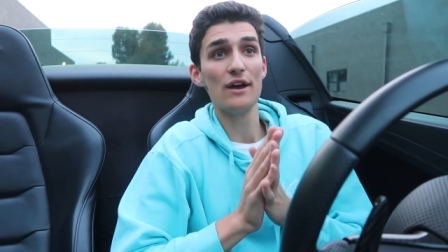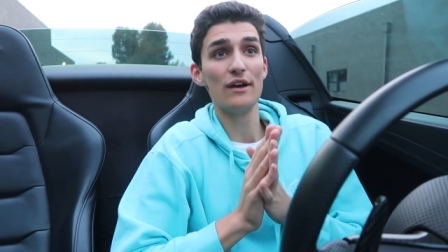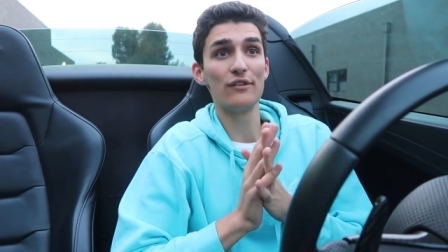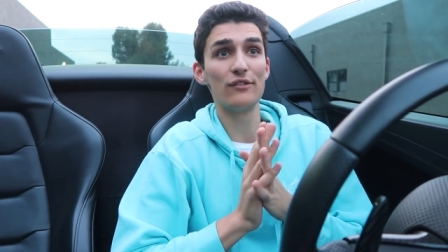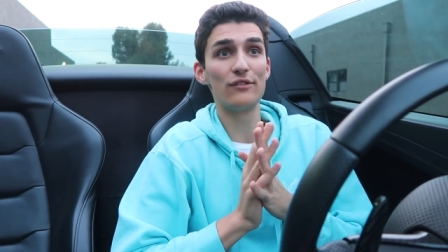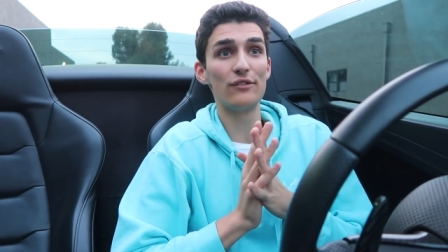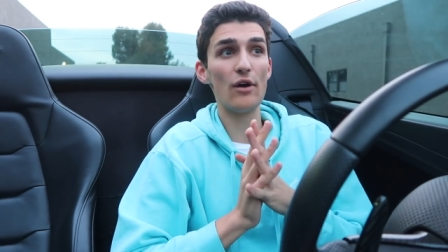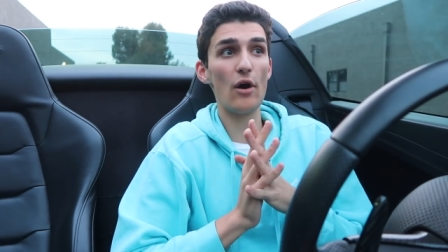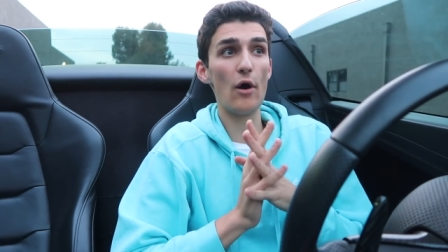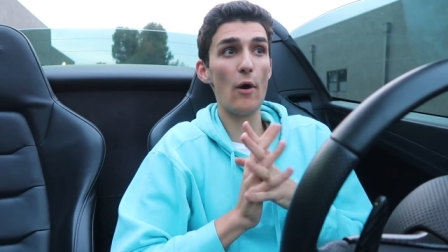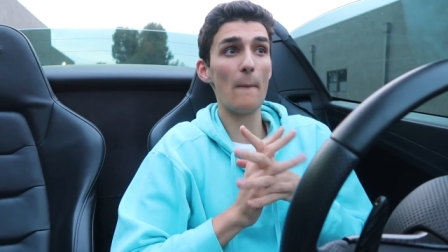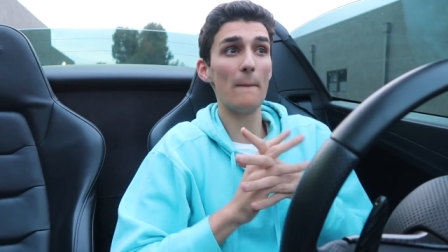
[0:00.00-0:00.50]

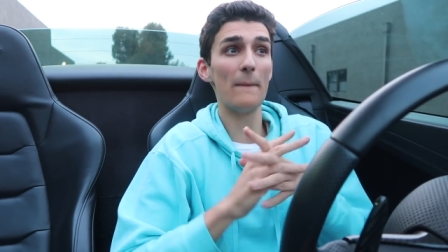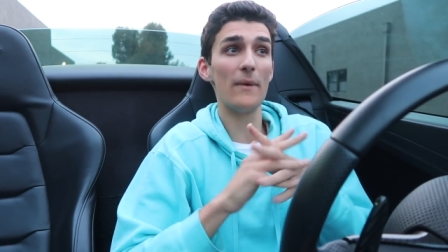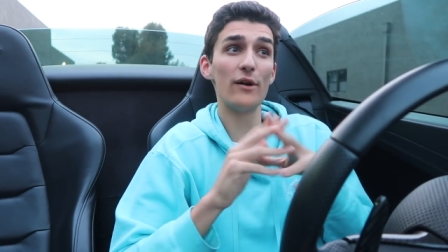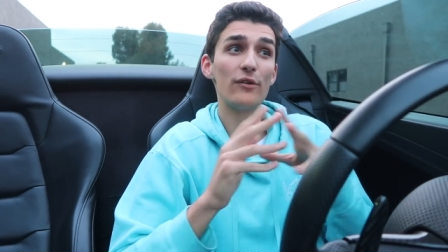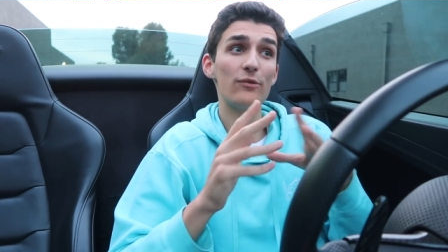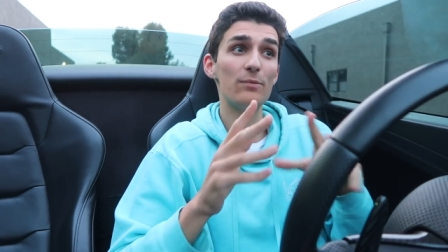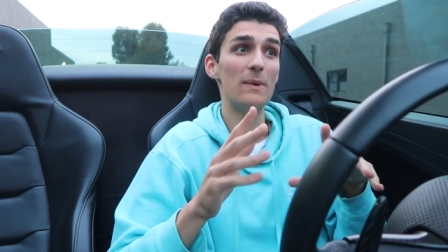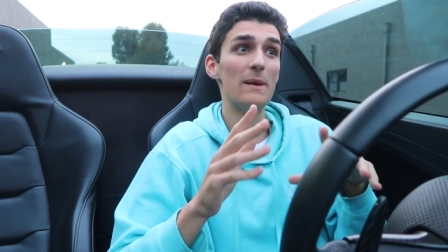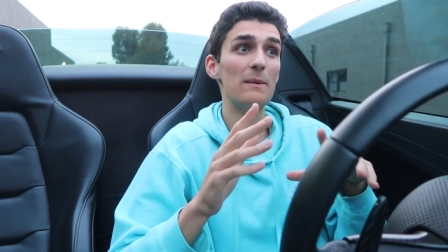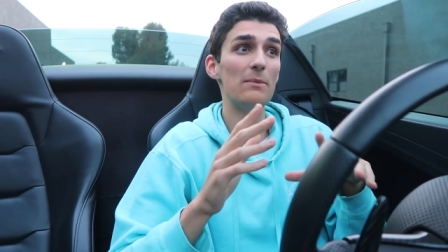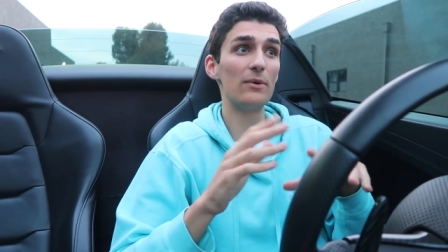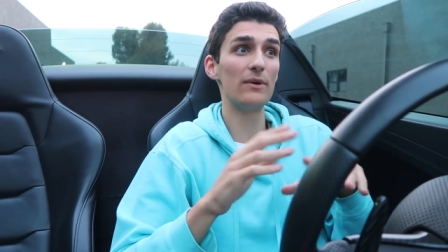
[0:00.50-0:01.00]
So
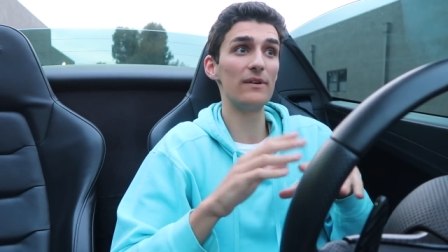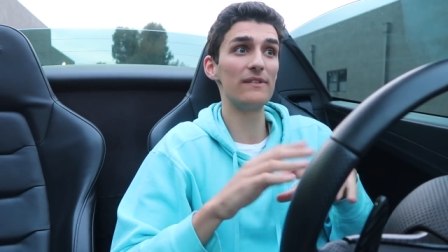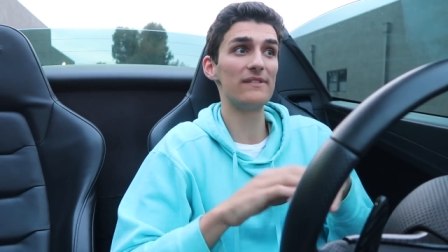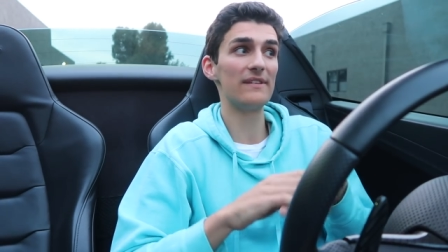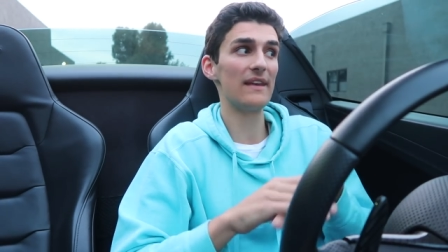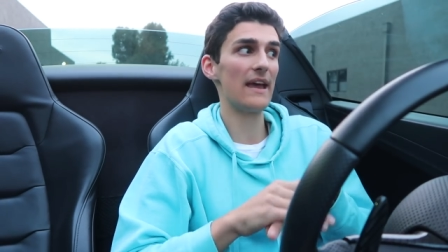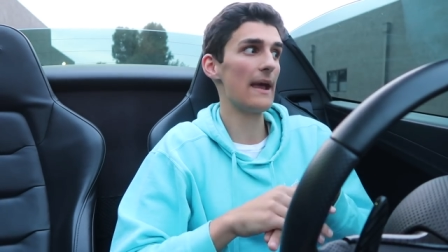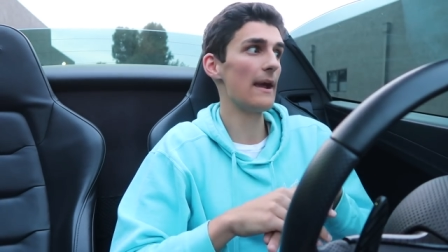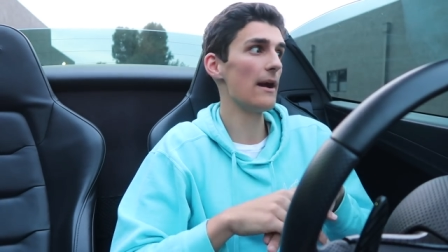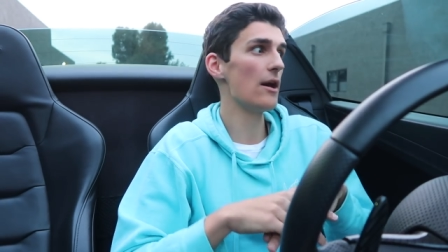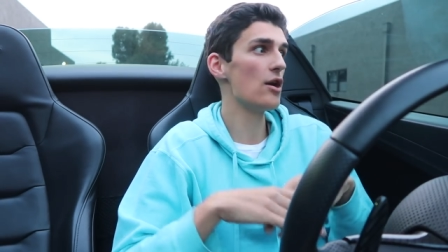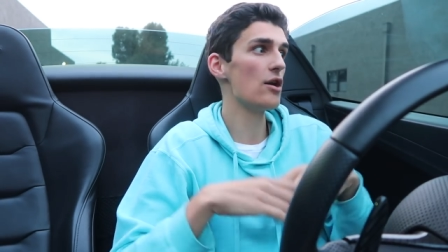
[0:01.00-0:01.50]
most people would
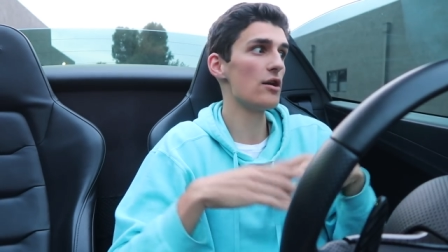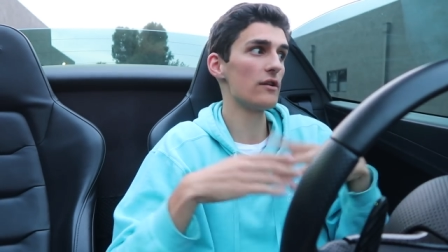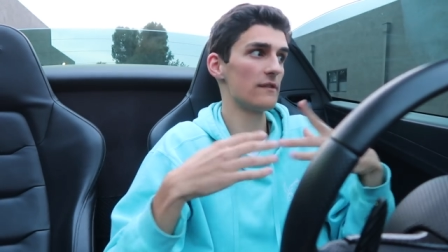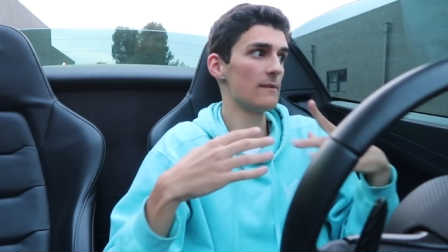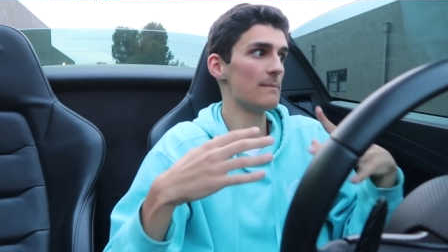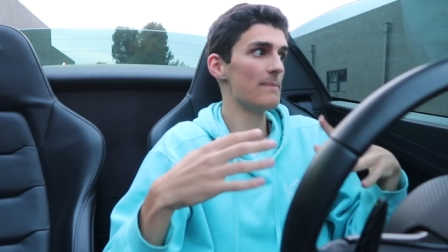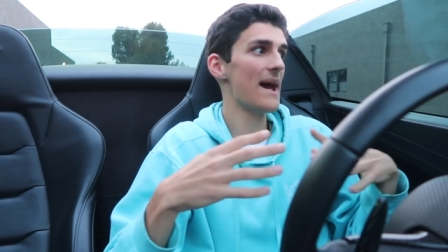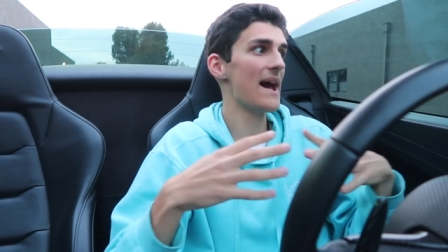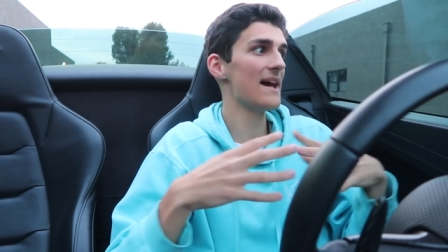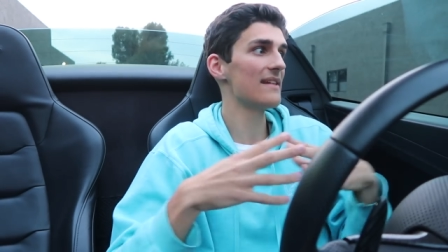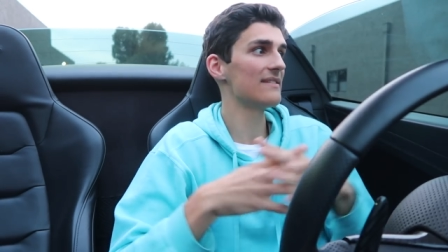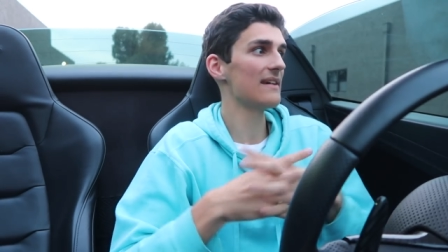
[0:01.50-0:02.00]
say, oh, it's a
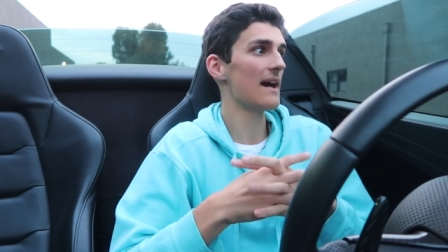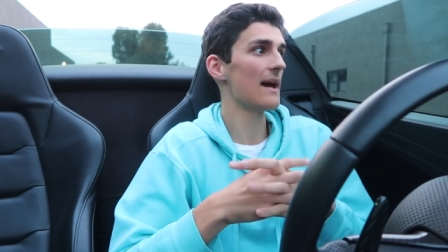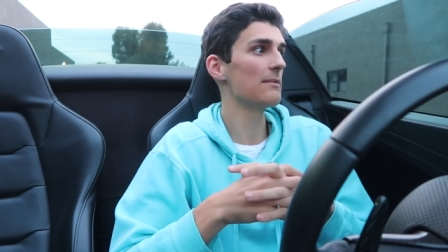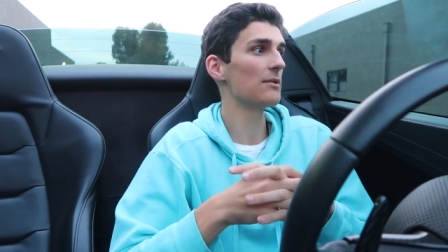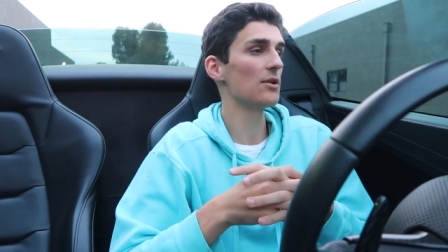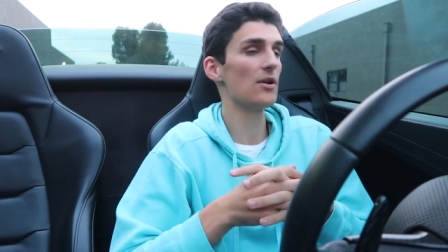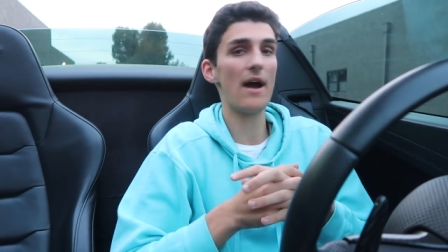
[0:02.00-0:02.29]
bad time